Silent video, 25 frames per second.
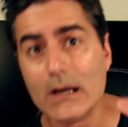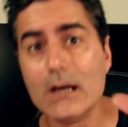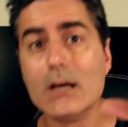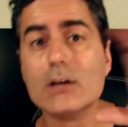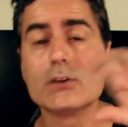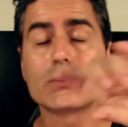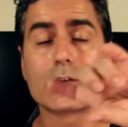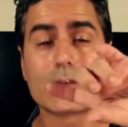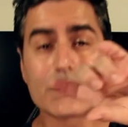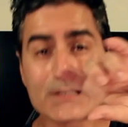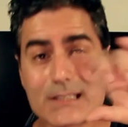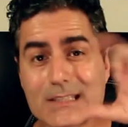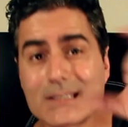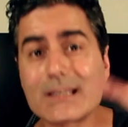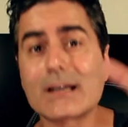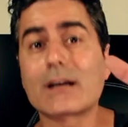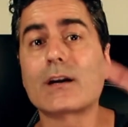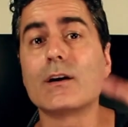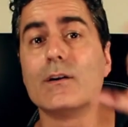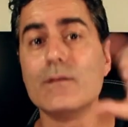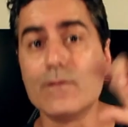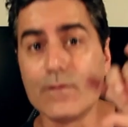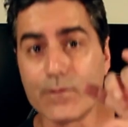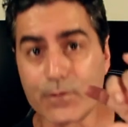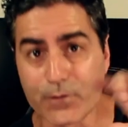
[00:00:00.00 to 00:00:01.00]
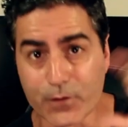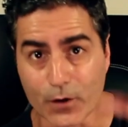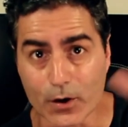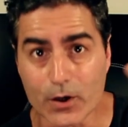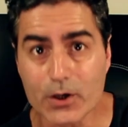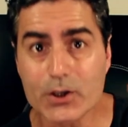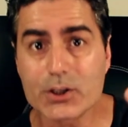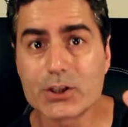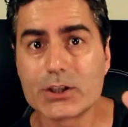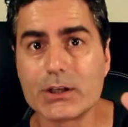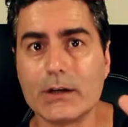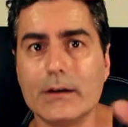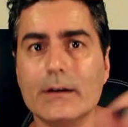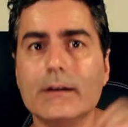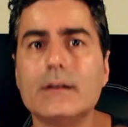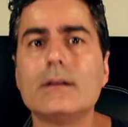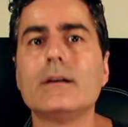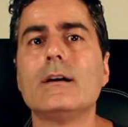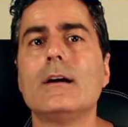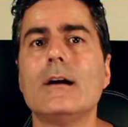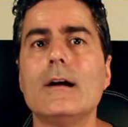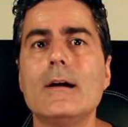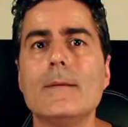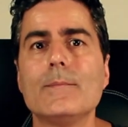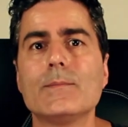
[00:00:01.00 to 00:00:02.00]
So this is the conversion.
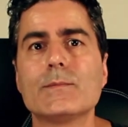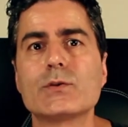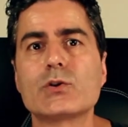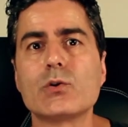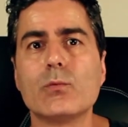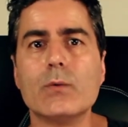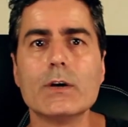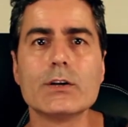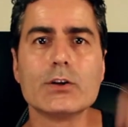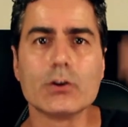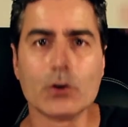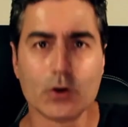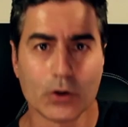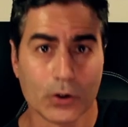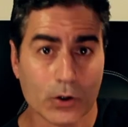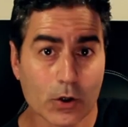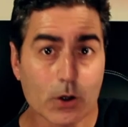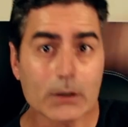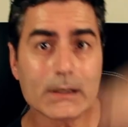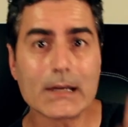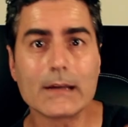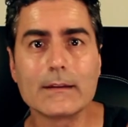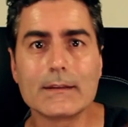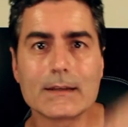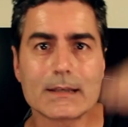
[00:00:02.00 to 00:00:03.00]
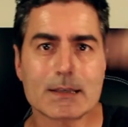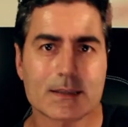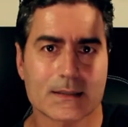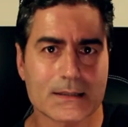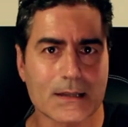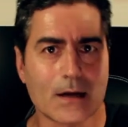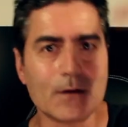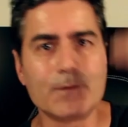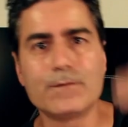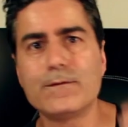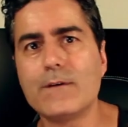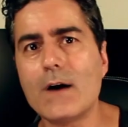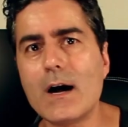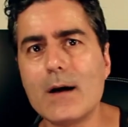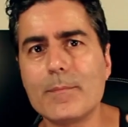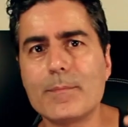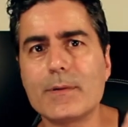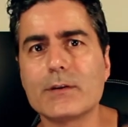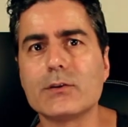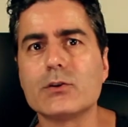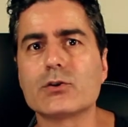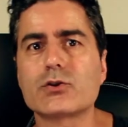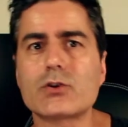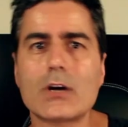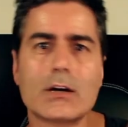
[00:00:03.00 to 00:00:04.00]
So when you're looking this stuff up
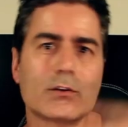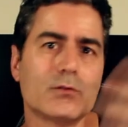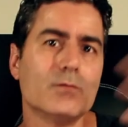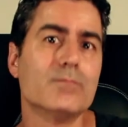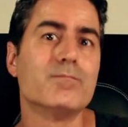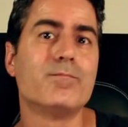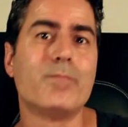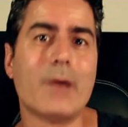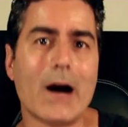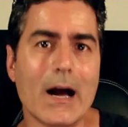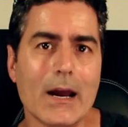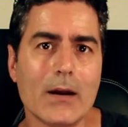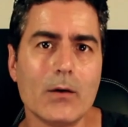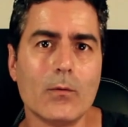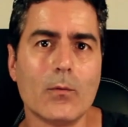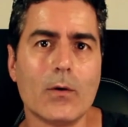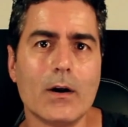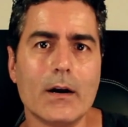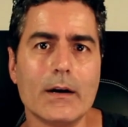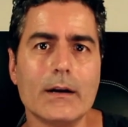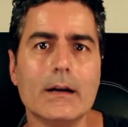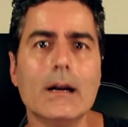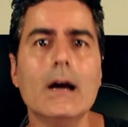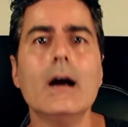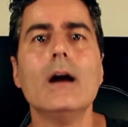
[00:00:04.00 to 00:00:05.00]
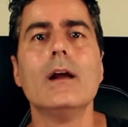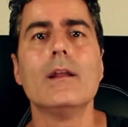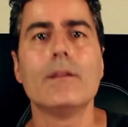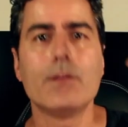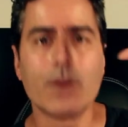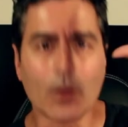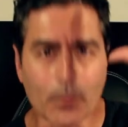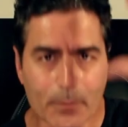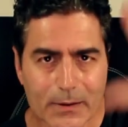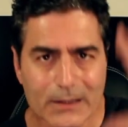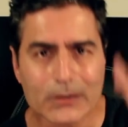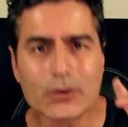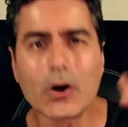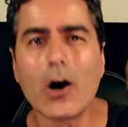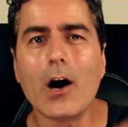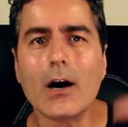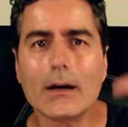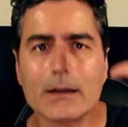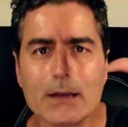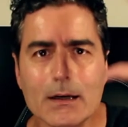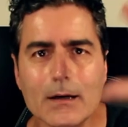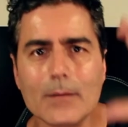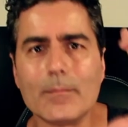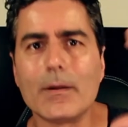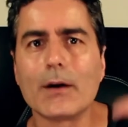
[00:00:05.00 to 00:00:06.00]
and you're trying to buy one, they'll be
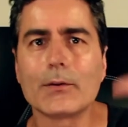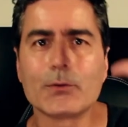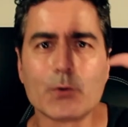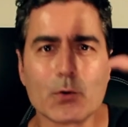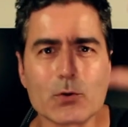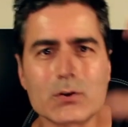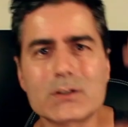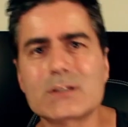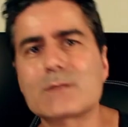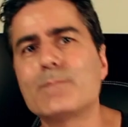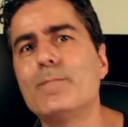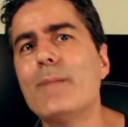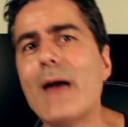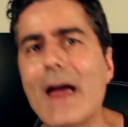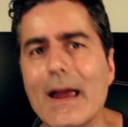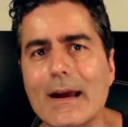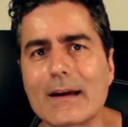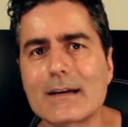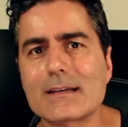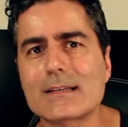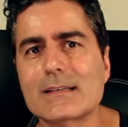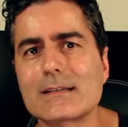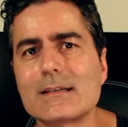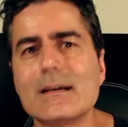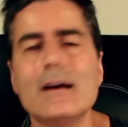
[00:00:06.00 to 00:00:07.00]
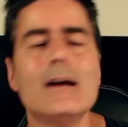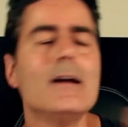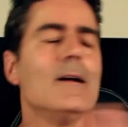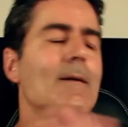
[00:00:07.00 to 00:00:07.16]
talking about those specs.